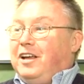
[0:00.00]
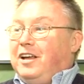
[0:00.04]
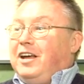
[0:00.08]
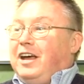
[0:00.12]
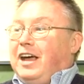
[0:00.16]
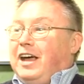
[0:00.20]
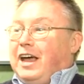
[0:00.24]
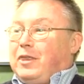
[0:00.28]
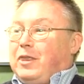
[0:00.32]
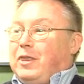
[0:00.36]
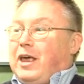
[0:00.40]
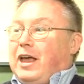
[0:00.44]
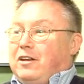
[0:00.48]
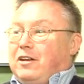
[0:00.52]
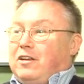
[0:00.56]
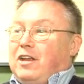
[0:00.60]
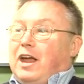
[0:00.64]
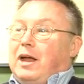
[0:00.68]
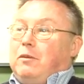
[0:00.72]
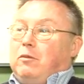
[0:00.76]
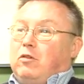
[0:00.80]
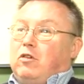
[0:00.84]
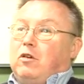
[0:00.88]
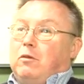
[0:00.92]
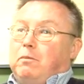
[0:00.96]
at that
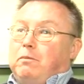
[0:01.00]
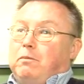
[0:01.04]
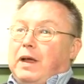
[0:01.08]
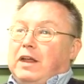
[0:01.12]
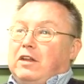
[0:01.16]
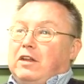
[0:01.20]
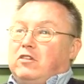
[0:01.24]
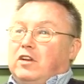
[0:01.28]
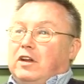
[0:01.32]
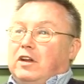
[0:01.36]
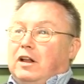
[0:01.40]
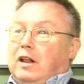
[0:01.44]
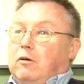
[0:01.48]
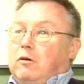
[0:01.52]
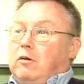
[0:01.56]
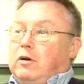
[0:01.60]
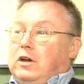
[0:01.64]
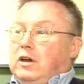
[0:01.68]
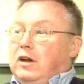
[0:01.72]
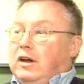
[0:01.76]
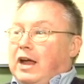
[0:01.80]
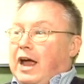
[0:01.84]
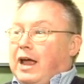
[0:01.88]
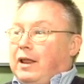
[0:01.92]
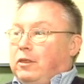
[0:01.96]
time. So basically, when you
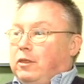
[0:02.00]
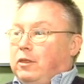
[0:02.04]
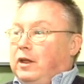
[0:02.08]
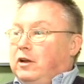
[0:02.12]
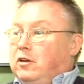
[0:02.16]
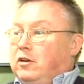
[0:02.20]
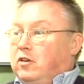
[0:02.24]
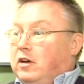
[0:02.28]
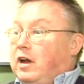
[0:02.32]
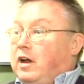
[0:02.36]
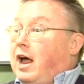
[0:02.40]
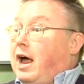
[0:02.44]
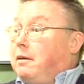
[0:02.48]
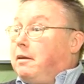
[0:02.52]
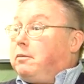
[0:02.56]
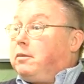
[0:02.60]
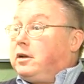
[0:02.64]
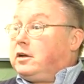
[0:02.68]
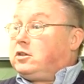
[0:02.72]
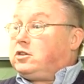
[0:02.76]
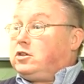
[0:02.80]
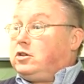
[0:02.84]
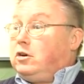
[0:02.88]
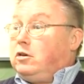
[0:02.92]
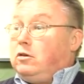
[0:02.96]
got things
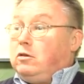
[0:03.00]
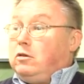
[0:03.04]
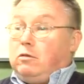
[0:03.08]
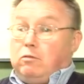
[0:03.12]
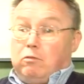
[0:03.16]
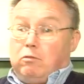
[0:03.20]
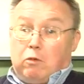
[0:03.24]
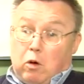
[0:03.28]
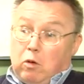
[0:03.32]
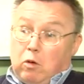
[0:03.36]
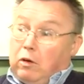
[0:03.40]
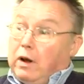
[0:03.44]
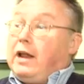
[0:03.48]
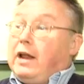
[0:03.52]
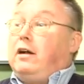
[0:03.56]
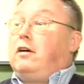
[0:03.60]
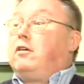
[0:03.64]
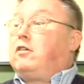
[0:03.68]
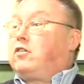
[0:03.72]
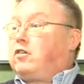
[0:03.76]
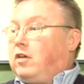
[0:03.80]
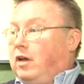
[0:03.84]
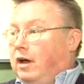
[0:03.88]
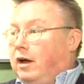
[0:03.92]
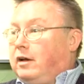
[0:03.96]
accomplished, you wrote
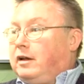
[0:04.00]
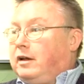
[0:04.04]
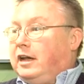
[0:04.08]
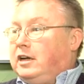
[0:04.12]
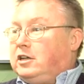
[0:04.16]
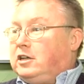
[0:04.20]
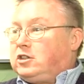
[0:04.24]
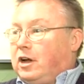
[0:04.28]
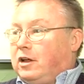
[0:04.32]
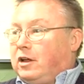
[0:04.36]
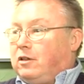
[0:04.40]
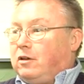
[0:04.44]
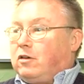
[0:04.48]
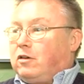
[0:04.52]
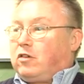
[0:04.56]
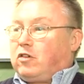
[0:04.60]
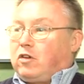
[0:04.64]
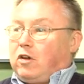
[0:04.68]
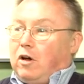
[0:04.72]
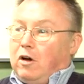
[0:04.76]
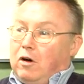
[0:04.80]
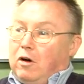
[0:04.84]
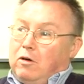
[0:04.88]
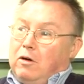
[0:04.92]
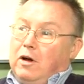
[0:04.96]
letters to each other.
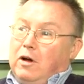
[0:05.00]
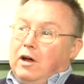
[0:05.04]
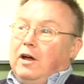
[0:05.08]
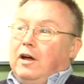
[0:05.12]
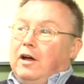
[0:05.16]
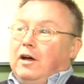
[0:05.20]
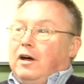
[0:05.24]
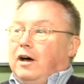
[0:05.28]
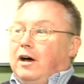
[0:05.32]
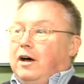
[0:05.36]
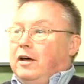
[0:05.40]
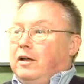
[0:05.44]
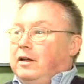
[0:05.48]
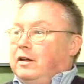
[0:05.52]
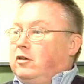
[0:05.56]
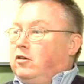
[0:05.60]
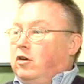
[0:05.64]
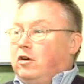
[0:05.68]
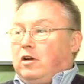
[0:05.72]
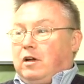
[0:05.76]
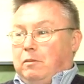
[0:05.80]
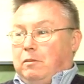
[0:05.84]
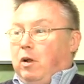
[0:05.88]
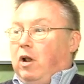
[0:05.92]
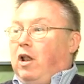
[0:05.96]
So it
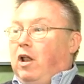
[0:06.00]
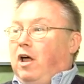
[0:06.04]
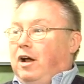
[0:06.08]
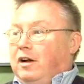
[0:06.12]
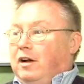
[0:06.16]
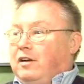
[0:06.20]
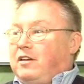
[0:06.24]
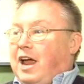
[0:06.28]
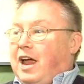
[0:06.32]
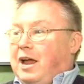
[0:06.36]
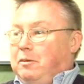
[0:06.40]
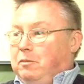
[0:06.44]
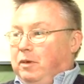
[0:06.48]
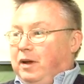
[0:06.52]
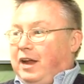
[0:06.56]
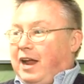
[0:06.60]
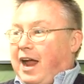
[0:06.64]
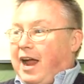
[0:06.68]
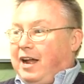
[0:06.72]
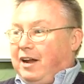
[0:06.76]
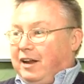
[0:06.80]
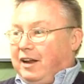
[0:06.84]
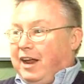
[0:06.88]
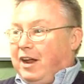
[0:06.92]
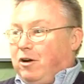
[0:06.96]
took them a long time to
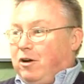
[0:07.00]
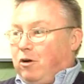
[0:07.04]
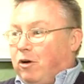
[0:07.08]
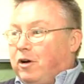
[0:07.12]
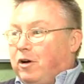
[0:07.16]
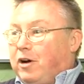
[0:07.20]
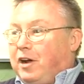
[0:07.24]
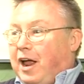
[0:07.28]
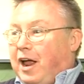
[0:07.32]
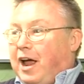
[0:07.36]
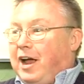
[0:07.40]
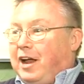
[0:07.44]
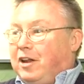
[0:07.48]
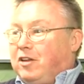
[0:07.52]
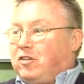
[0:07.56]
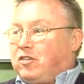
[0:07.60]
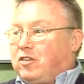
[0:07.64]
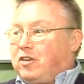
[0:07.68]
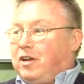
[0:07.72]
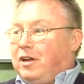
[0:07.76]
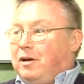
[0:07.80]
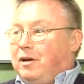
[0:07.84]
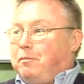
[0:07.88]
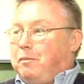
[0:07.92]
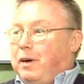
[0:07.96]
kind of get organized,
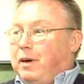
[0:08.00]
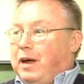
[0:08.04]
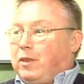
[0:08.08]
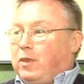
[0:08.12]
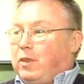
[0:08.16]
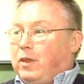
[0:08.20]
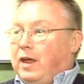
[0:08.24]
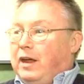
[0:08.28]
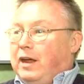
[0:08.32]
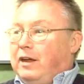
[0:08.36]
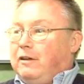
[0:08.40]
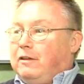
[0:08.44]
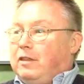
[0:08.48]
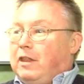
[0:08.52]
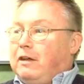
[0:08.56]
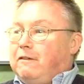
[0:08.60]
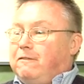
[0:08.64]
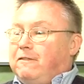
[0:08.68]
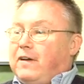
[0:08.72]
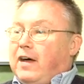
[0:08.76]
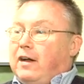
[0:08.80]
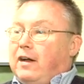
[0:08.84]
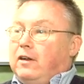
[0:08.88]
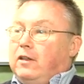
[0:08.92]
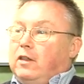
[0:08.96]
but they
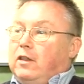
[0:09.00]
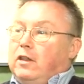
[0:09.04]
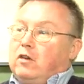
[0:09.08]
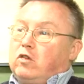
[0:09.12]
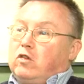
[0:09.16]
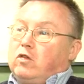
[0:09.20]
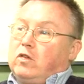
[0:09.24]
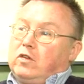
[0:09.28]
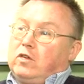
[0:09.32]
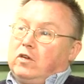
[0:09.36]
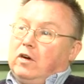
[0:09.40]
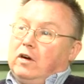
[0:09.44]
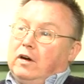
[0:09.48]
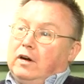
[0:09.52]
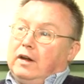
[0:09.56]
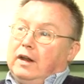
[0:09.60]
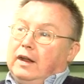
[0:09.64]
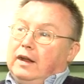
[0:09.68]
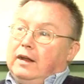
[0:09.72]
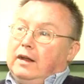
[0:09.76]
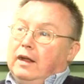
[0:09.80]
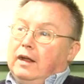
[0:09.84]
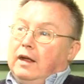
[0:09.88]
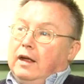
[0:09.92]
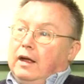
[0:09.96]
founded this
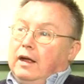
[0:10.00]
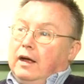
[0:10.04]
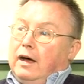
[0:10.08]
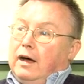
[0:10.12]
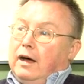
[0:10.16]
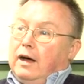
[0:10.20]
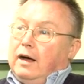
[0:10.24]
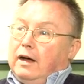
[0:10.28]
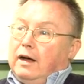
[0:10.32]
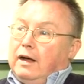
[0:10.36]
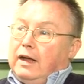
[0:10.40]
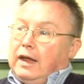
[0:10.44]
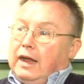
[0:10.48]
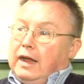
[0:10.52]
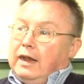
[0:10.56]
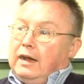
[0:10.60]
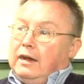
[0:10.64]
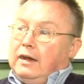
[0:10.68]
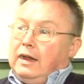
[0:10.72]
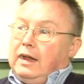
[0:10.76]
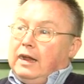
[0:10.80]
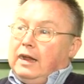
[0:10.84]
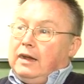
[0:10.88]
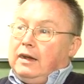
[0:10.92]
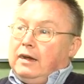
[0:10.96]
fraternity
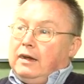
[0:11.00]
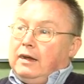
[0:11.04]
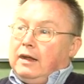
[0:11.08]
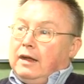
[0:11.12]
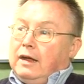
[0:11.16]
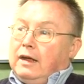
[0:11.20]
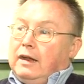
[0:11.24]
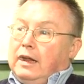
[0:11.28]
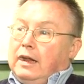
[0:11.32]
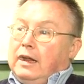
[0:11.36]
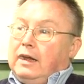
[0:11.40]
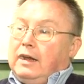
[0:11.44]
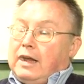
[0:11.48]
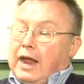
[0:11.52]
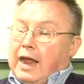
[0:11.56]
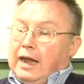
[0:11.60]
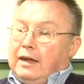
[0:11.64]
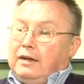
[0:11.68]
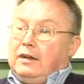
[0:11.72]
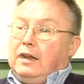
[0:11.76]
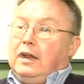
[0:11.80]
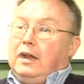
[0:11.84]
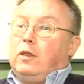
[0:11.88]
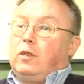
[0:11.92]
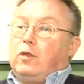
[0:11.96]
in
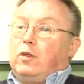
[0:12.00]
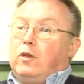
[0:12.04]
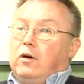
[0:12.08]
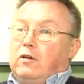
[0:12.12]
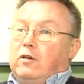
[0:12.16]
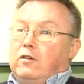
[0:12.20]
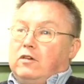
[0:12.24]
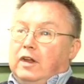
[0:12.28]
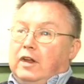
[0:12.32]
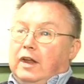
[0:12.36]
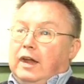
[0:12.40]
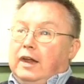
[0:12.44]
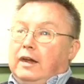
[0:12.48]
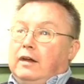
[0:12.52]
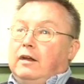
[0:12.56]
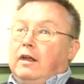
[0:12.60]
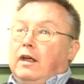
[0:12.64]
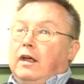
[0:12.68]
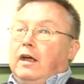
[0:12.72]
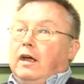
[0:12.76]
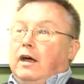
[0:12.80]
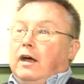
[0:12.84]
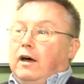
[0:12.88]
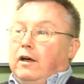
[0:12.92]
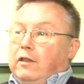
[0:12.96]
1913.
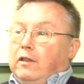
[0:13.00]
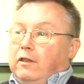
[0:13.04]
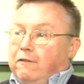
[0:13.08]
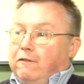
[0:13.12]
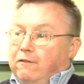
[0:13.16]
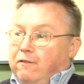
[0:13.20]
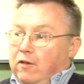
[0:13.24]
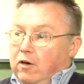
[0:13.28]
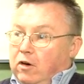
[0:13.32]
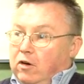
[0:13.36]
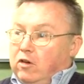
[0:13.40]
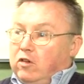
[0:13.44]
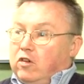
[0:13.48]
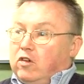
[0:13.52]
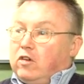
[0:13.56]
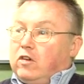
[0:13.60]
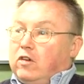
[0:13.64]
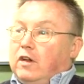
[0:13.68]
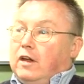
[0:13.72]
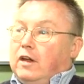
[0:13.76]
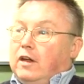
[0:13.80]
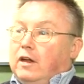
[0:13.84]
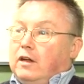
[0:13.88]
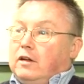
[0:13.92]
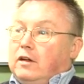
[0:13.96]
The first
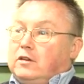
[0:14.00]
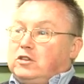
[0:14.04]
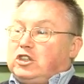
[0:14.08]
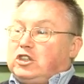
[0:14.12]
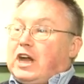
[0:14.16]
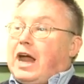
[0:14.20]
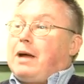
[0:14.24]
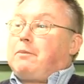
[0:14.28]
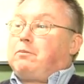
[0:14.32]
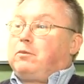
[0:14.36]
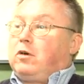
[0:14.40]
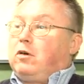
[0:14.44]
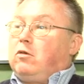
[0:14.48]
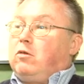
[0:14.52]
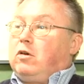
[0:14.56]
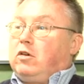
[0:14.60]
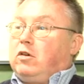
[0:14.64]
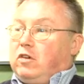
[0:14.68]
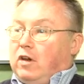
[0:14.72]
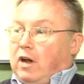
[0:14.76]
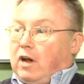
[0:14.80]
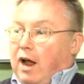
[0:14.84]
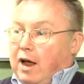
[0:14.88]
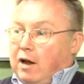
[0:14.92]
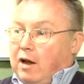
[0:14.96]
chapter was
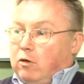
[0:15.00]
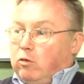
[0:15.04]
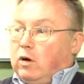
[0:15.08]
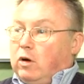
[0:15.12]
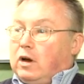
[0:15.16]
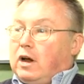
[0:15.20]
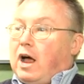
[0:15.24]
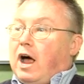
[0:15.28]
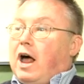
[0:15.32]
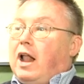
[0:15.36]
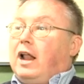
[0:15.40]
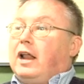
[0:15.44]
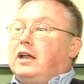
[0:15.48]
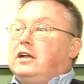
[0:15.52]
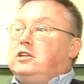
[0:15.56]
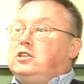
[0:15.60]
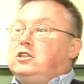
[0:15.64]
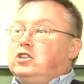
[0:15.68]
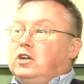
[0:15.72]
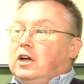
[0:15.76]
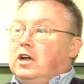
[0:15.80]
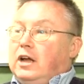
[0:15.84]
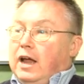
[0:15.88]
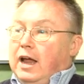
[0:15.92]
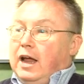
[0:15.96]
at Ottawa
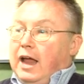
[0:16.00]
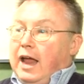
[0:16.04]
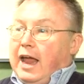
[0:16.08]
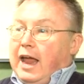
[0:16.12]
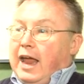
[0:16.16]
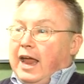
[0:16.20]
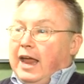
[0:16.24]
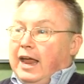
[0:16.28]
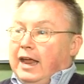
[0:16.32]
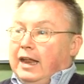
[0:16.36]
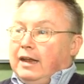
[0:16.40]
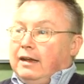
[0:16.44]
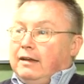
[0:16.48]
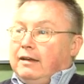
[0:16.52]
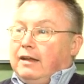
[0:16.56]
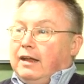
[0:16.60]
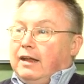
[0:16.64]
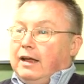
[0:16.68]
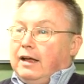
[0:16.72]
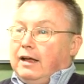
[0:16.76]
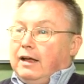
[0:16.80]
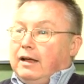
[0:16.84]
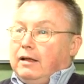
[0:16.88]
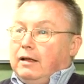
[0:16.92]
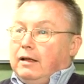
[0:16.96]
College, and
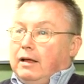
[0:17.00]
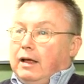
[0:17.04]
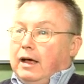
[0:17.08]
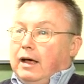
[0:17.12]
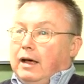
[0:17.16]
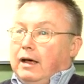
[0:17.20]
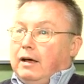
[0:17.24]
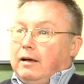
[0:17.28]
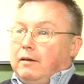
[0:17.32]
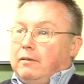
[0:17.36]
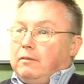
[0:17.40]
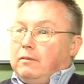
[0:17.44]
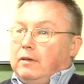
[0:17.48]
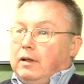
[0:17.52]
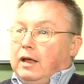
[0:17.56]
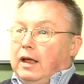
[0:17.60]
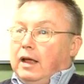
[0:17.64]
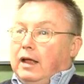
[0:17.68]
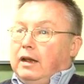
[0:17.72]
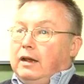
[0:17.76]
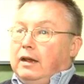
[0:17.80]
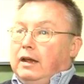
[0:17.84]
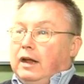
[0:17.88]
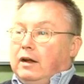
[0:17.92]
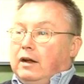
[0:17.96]

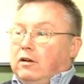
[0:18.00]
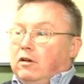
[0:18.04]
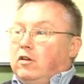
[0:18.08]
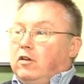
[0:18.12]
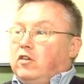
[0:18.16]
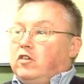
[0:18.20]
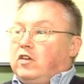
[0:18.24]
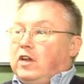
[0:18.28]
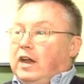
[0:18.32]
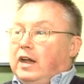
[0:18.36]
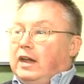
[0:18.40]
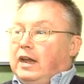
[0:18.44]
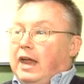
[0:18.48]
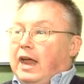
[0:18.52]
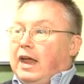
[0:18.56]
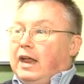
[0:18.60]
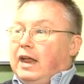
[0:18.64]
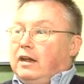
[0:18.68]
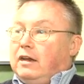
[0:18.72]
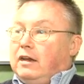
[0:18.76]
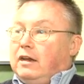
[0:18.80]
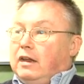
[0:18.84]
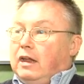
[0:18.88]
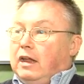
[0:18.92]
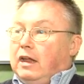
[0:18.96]
Nichols
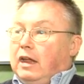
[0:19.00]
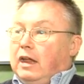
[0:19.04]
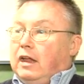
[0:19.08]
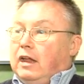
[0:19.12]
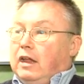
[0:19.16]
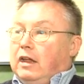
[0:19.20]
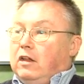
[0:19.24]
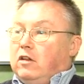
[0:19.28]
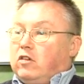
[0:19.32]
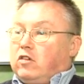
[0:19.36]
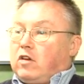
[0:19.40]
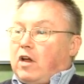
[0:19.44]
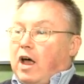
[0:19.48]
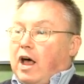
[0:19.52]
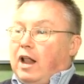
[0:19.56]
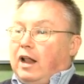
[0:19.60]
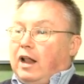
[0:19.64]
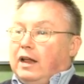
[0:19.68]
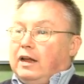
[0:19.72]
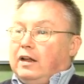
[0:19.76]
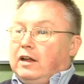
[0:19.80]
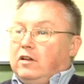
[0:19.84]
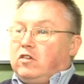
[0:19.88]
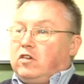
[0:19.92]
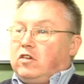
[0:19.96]
and his
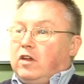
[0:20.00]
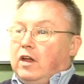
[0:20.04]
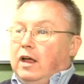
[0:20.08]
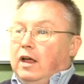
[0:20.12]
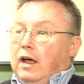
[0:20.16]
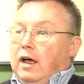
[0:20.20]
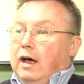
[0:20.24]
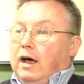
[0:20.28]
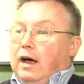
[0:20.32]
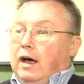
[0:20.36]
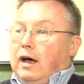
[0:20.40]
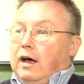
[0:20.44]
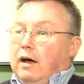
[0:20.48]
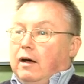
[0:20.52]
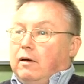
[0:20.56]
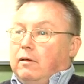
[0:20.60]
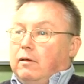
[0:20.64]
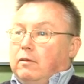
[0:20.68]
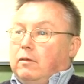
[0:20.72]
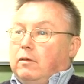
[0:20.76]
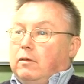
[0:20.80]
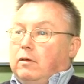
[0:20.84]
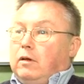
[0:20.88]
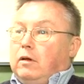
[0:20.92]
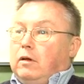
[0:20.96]
colleagues
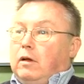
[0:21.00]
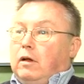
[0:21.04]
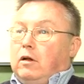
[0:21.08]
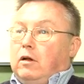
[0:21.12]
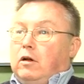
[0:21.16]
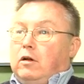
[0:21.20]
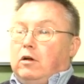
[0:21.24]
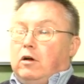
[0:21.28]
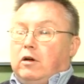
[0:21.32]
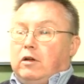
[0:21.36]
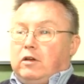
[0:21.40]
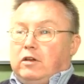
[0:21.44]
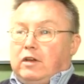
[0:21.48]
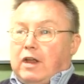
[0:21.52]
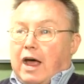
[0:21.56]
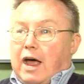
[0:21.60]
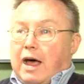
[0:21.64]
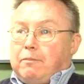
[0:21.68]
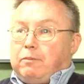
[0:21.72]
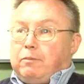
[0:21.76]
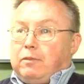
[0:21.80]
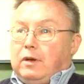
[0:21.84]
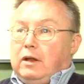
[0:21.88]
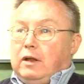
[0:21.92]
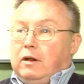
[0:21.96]

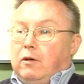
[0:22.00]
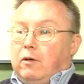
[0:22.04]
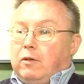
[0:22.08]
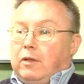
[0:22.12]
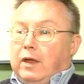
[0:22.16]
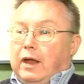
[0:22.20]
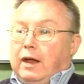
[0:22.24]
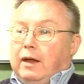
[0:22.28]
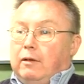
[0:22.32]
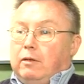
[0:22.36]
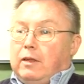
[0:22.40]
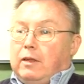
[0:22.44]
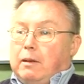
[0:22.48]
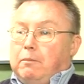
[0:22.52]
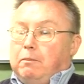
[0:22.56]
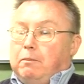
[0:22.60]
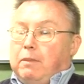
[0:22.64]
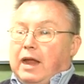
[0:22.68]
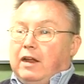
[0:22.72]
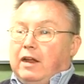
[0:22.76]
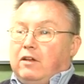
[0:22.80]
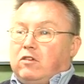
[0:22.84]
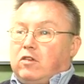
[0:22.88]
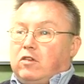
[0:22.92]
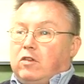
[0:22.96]
they
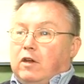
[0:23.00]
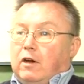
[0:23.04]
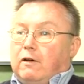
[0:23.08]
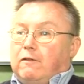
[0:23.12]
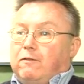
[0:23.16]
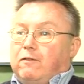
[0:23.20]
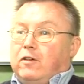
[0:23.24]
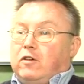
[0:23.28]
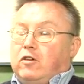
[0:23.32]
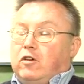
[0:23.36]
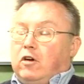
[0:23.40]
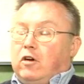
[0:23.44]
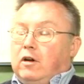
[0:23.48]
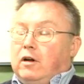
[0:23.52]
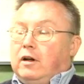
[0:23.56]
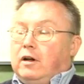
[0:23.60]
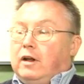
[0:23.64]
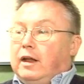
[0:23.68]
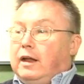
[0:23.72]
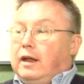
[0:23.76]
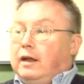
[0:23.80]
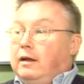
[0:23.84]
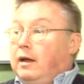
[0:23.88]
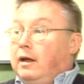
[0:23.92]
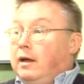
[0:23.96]
based their
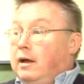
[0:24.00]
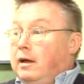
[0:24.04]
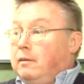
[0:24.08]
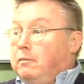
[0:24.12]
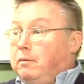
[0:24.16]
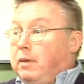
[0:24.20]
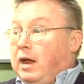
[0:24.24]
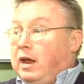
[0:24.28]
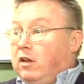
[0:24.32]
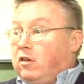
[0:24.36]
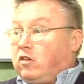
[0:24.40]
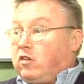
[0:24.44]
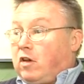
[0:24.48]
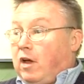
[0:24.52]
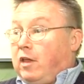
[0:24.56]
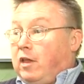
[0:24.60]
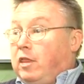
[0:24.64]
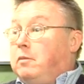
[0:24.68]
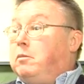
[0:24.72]
fraternity based on the